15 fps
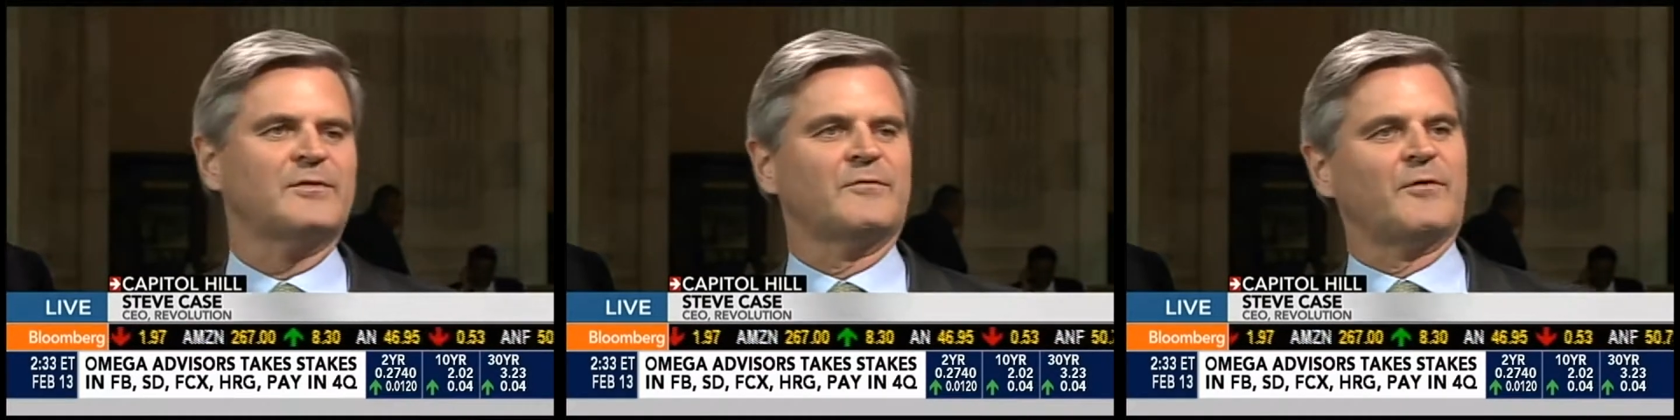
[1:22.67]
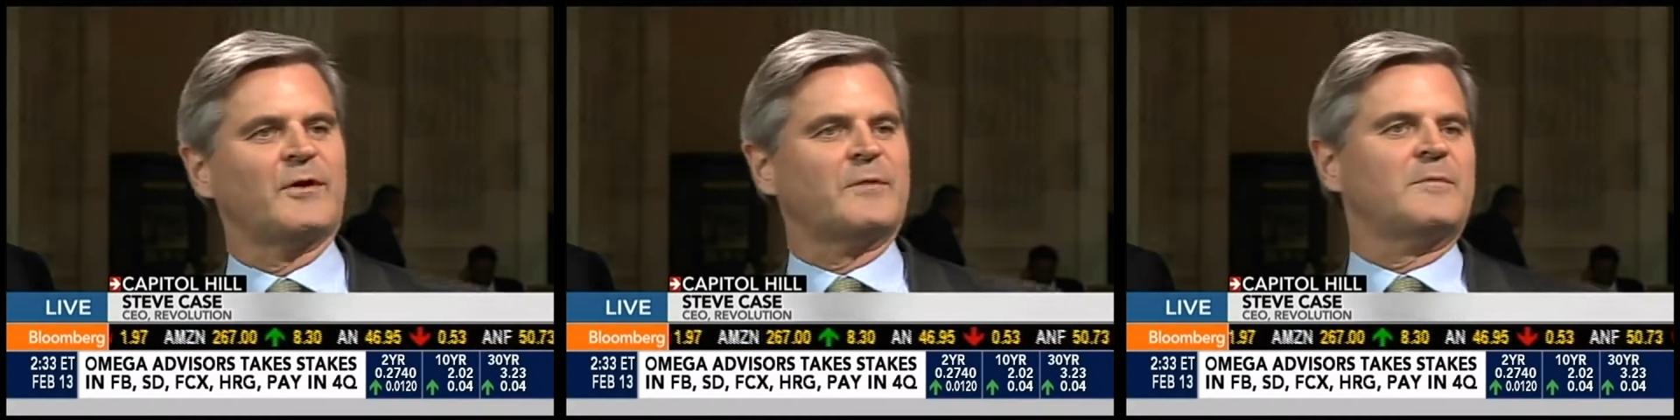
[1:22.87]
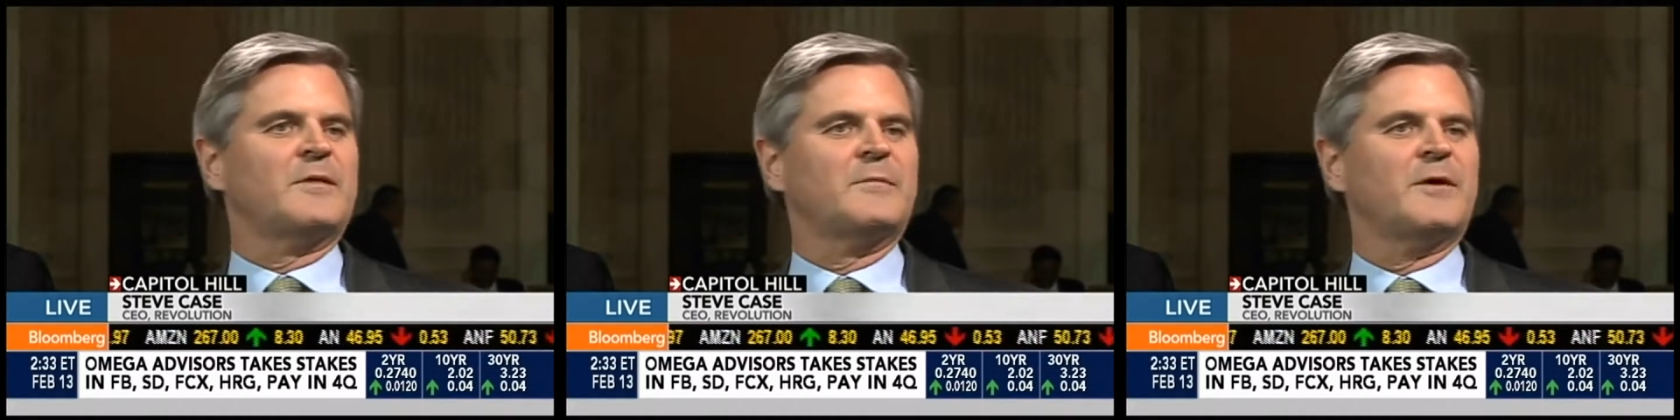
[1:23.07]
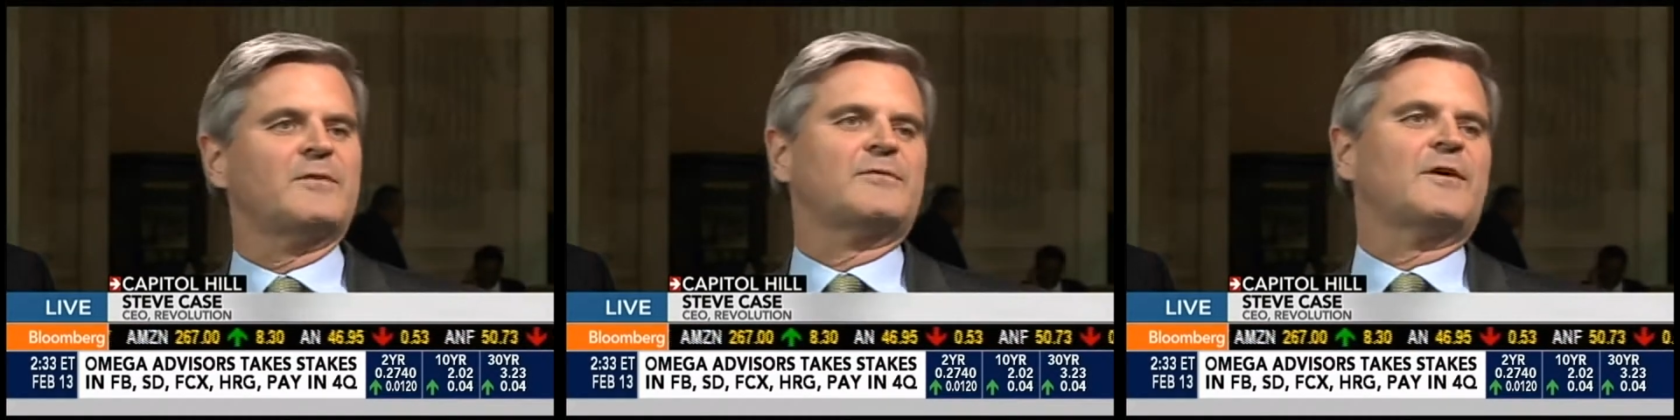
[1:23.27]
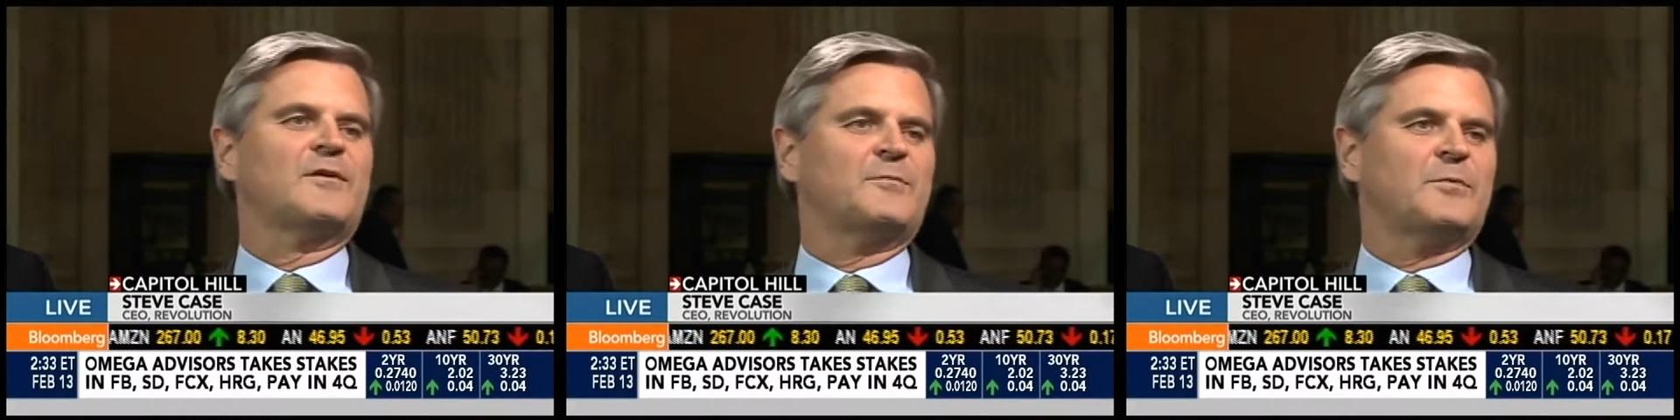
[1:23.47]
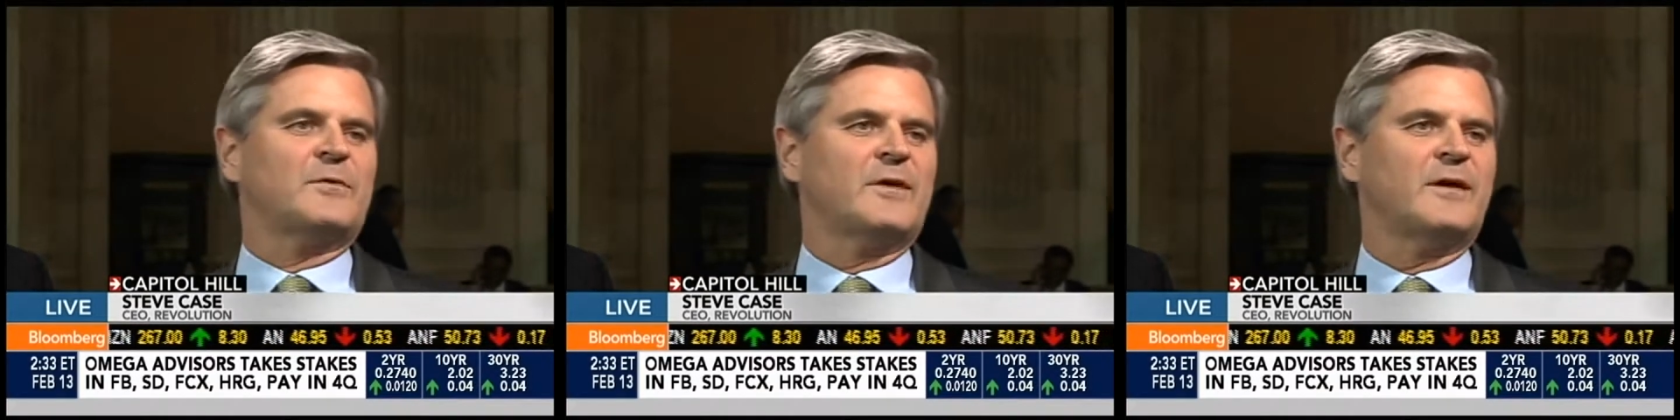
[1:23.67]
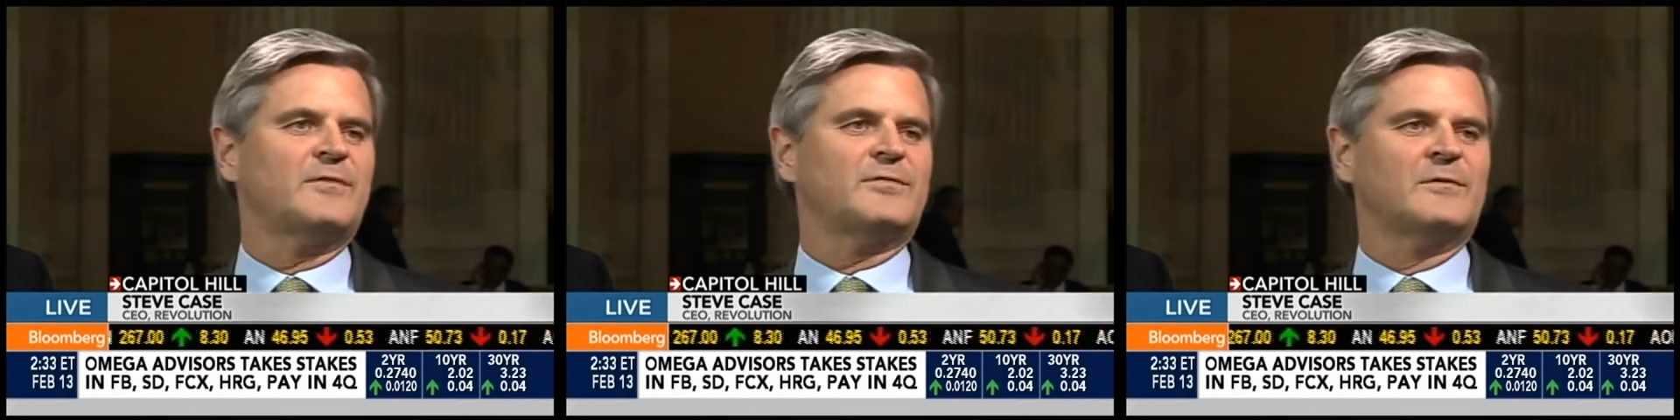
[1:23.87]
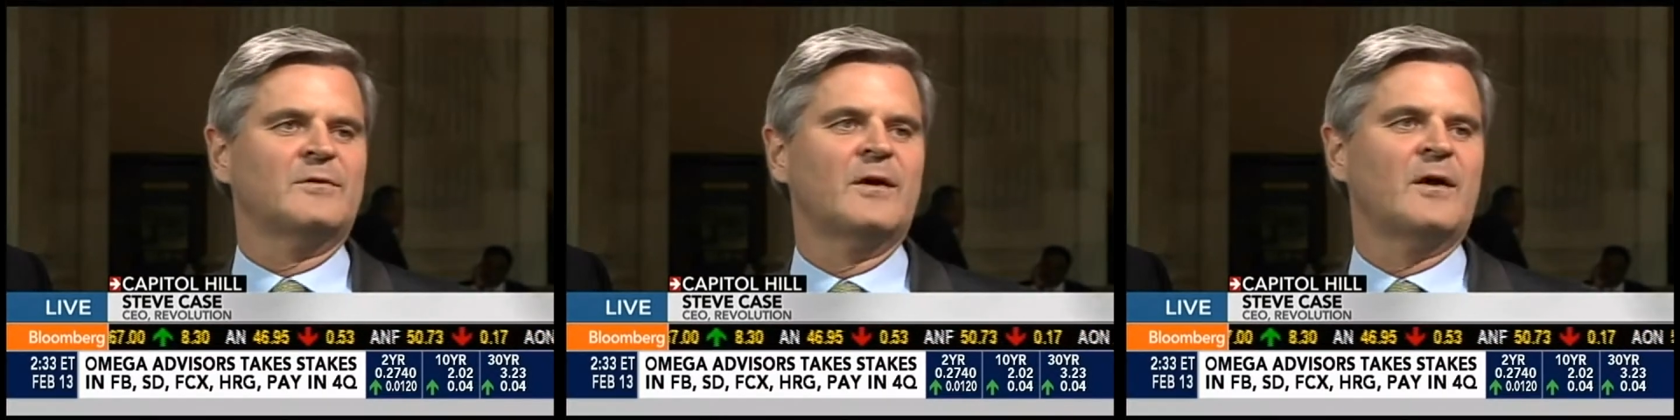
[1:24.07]
If we're going to be the most entrepreneurial
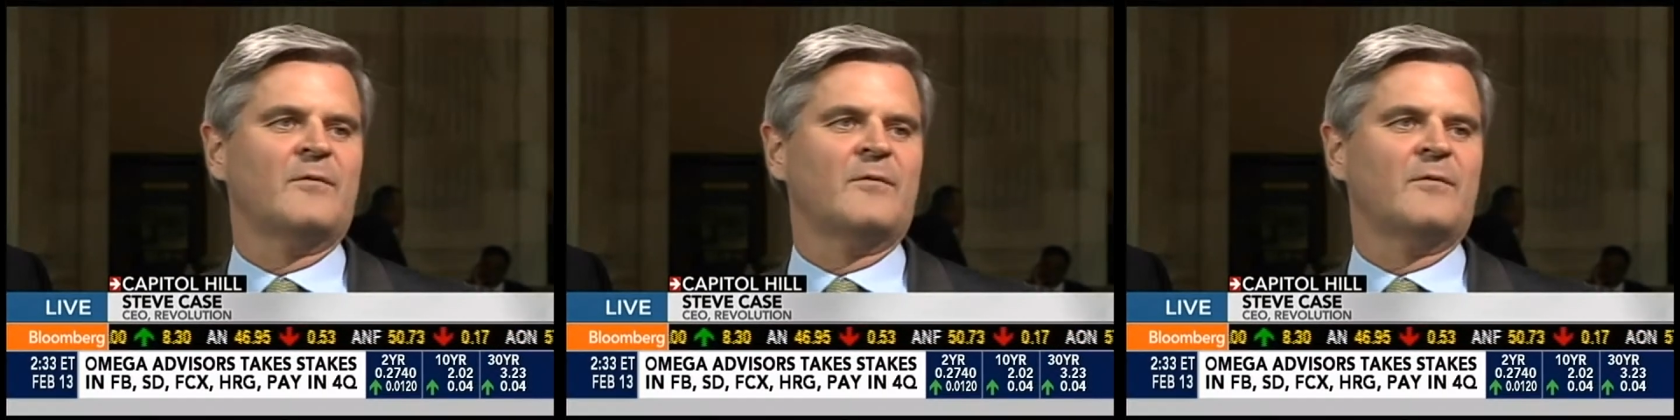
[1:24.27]
nation,